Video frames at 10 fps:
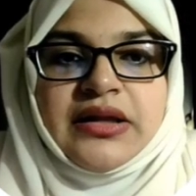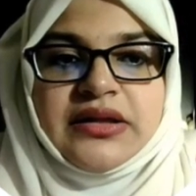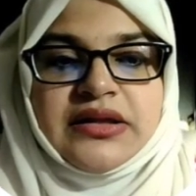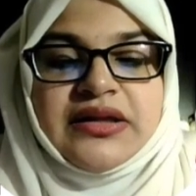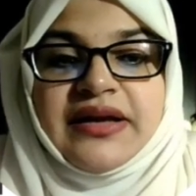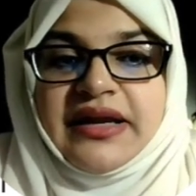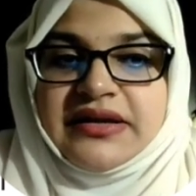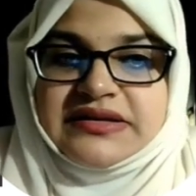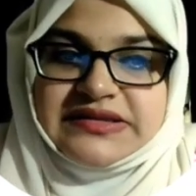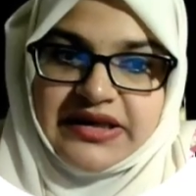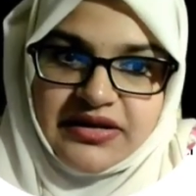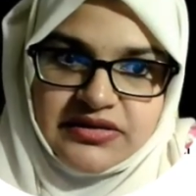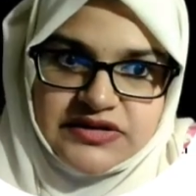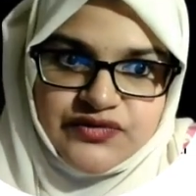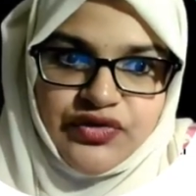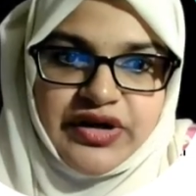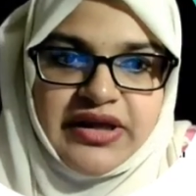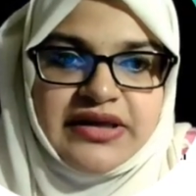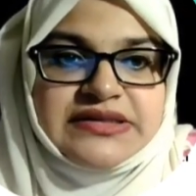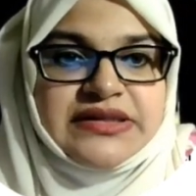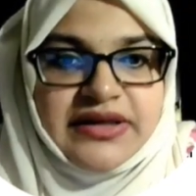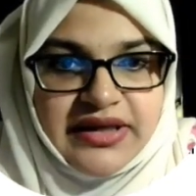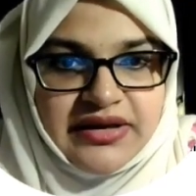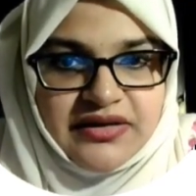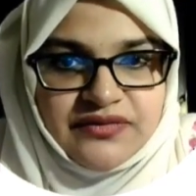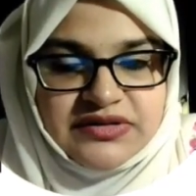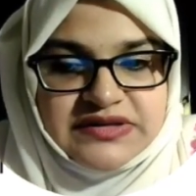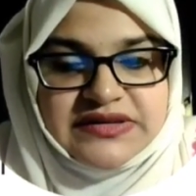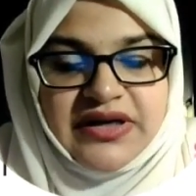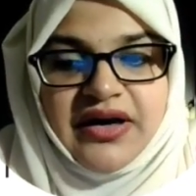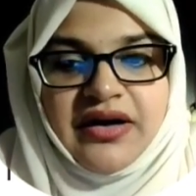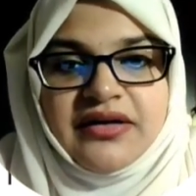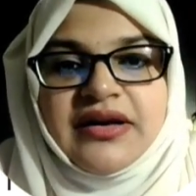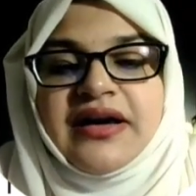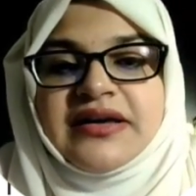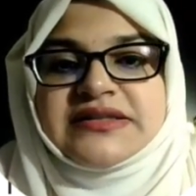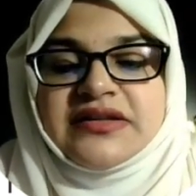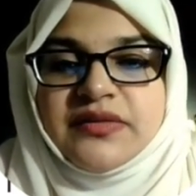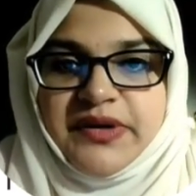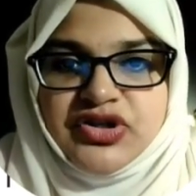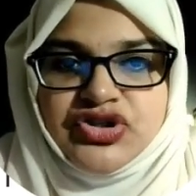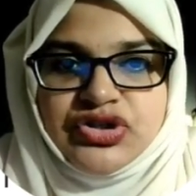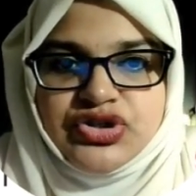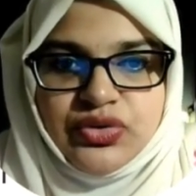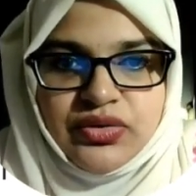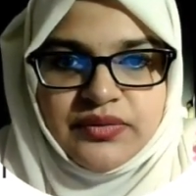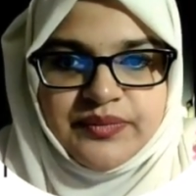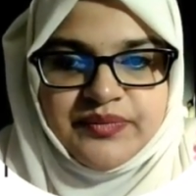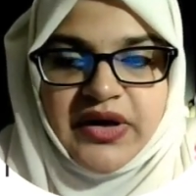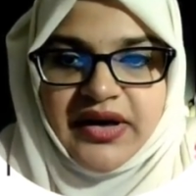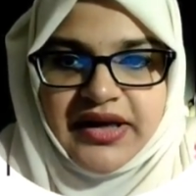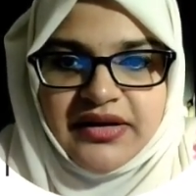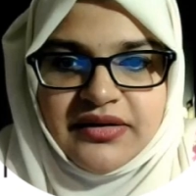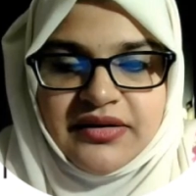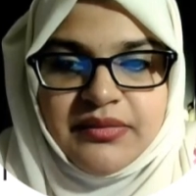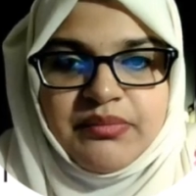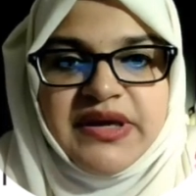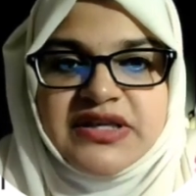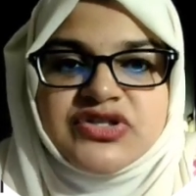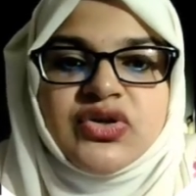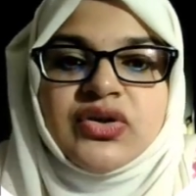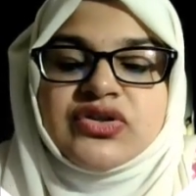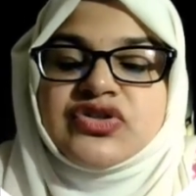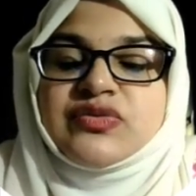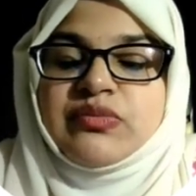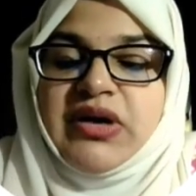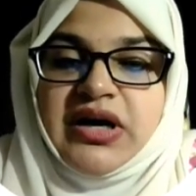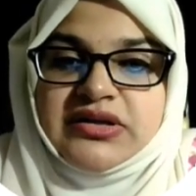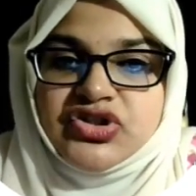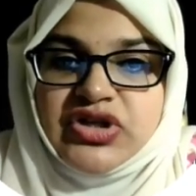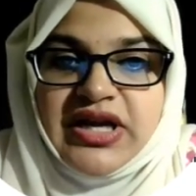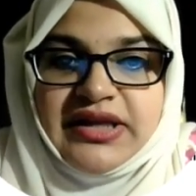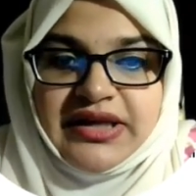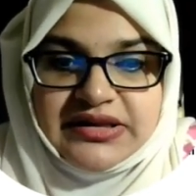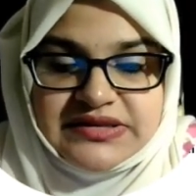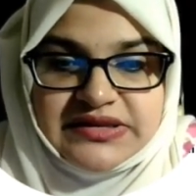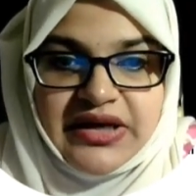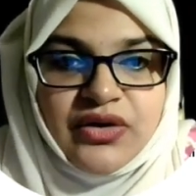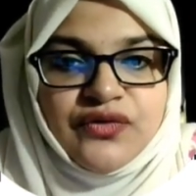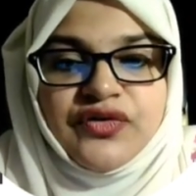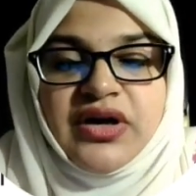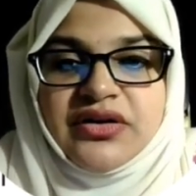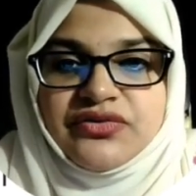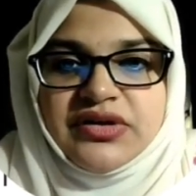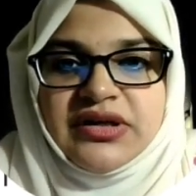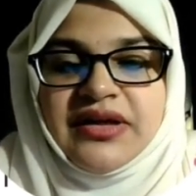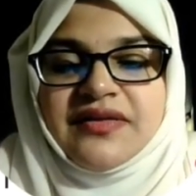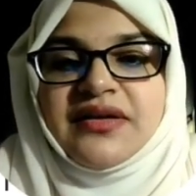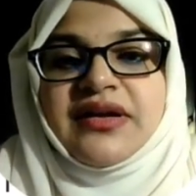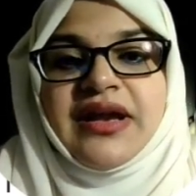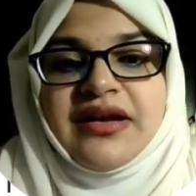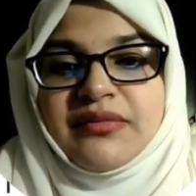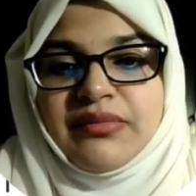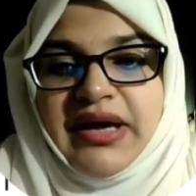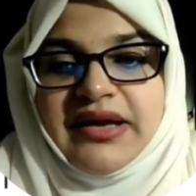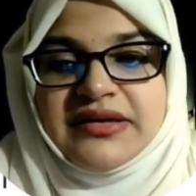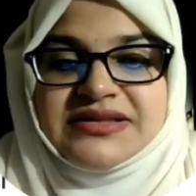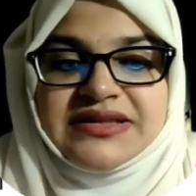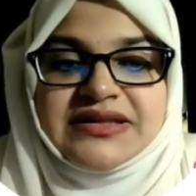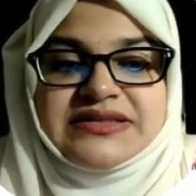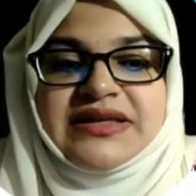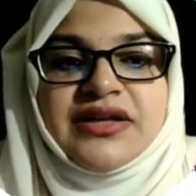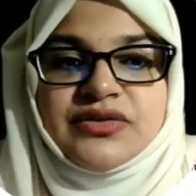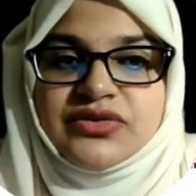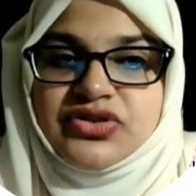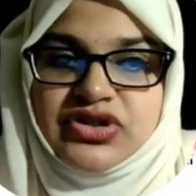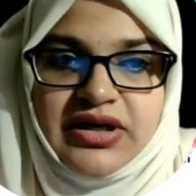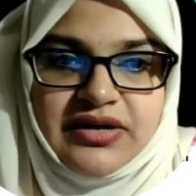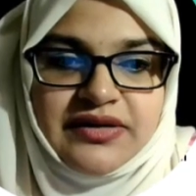The grading scales for AS and A levels are as in the picture shown. Again, based on the mark the child gets out of 100, the grading band is assigned to the child.